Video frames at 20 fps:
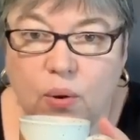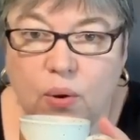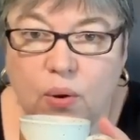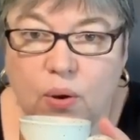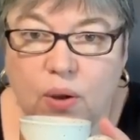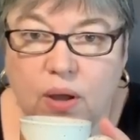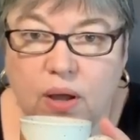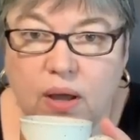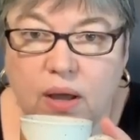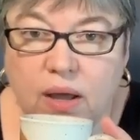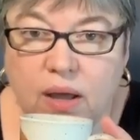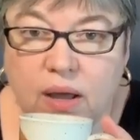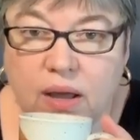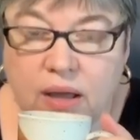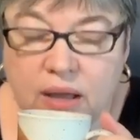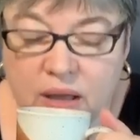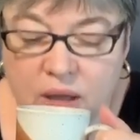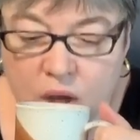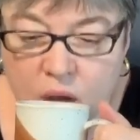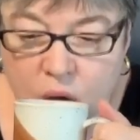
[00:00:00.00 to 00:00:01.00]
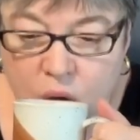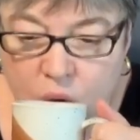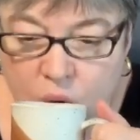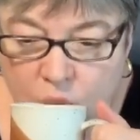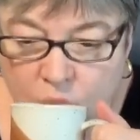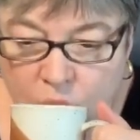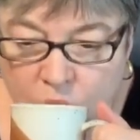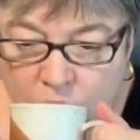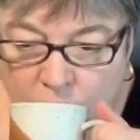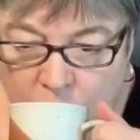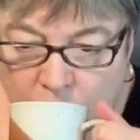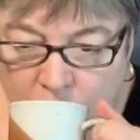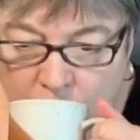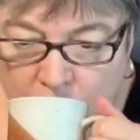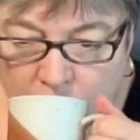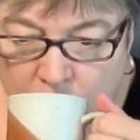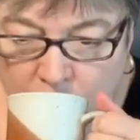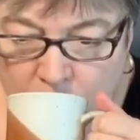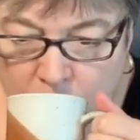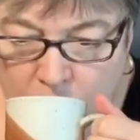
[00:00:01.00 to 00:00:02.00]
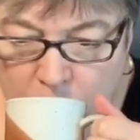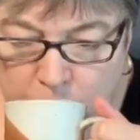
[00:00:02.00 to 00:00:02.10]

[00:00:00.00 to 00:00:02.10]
Nothing is said.